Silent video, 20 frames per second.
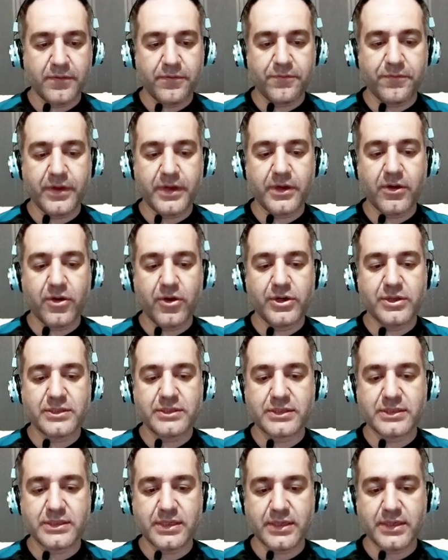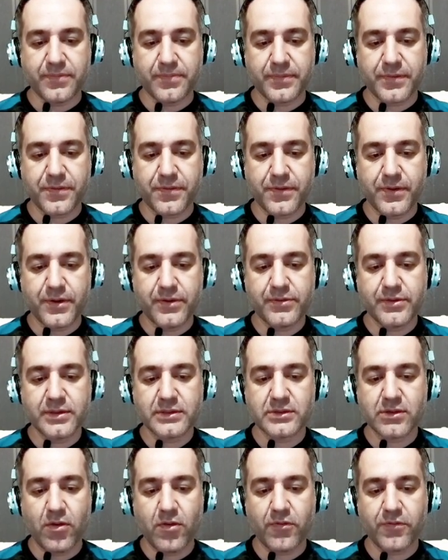when I see
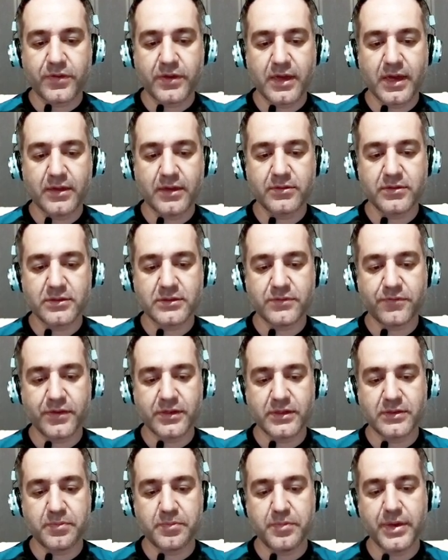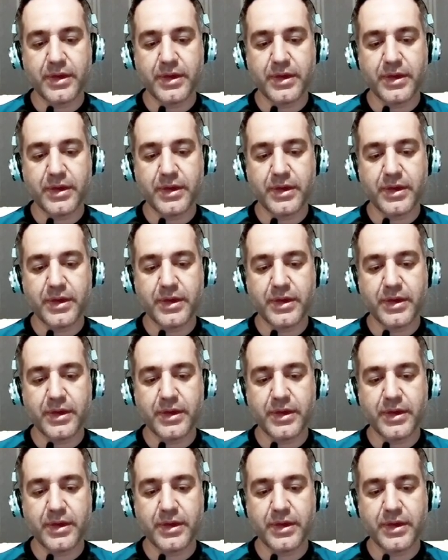series of candles with